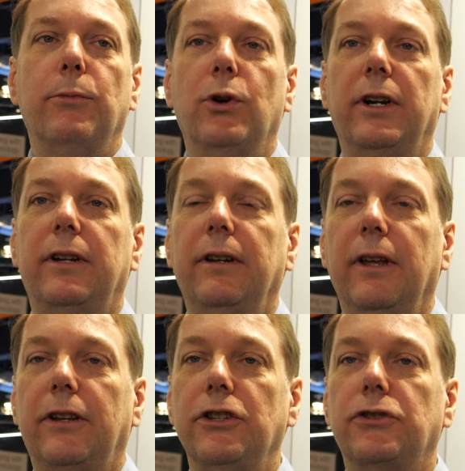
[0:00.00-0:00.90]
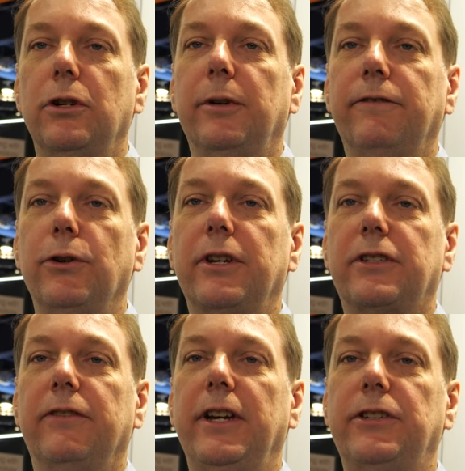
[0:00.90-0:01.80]
more consumer
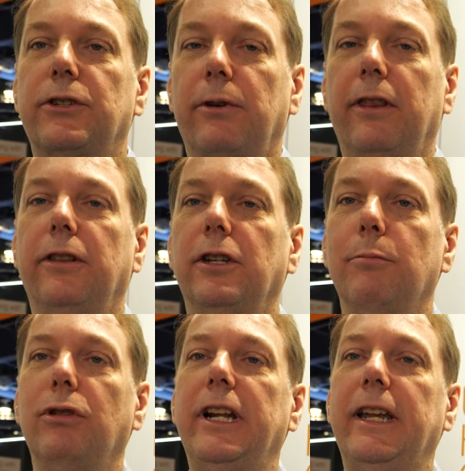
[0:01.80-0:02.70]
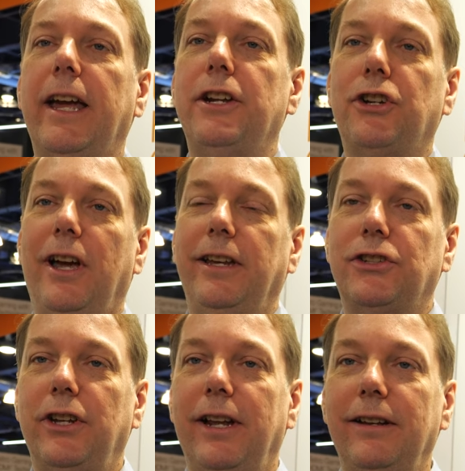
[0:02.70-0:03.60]
focused devices rather than the bleeding edge,
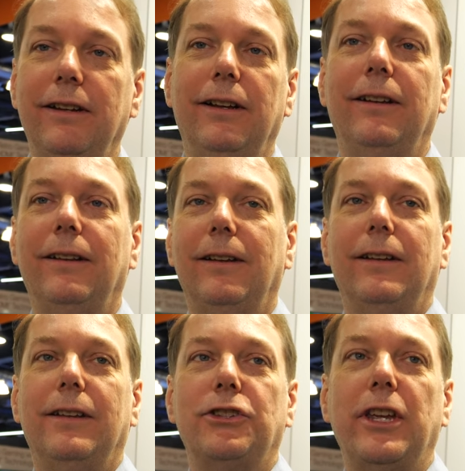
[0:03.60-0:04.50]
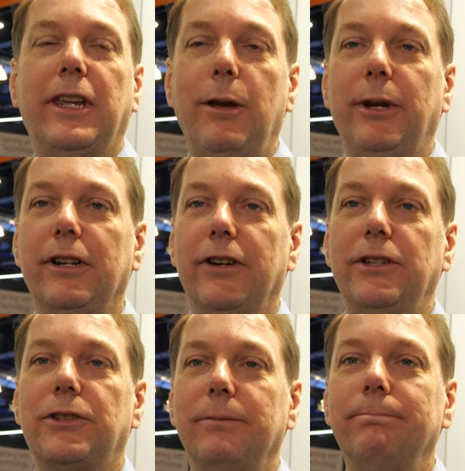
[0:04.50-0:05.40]
highest end, say gaming
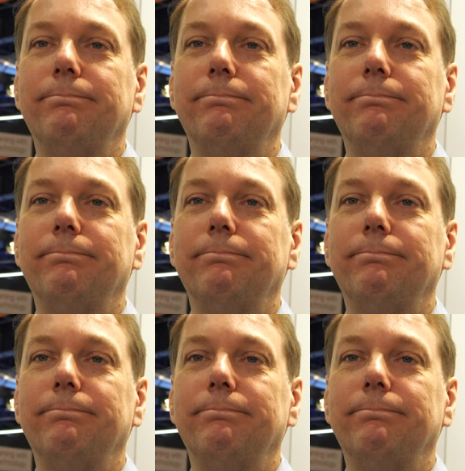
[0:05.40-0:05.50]
device.